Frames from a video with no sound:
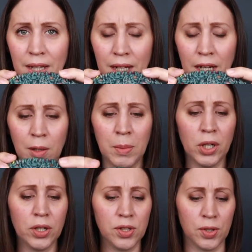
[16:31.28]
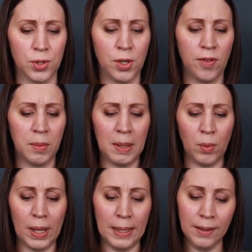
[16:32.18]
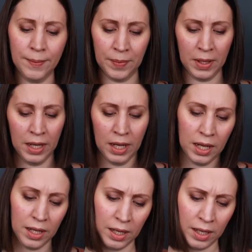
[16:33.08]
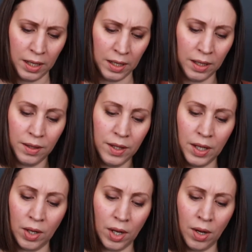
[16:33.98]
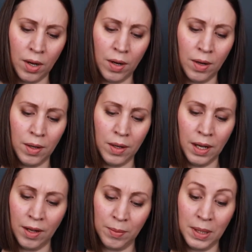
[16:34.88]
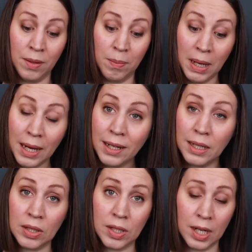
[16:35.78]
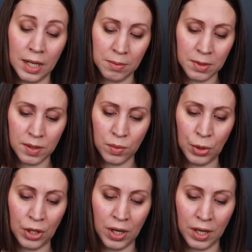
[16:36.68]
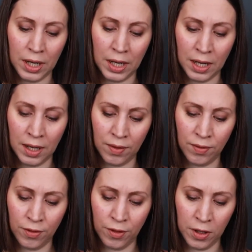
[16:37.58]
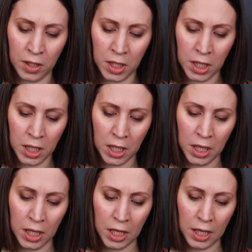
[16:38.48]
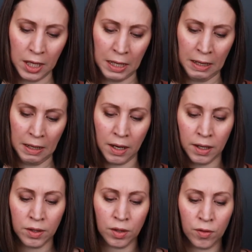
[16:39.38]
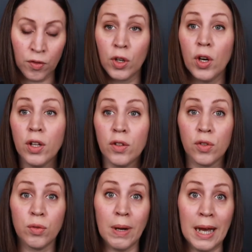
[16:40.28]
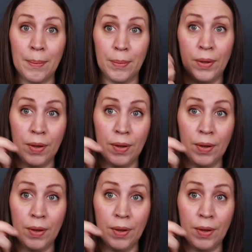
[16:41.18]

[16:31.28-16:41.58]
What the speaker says: little markers are serving me well. There have been plenty of times where I have either forgotten to wrap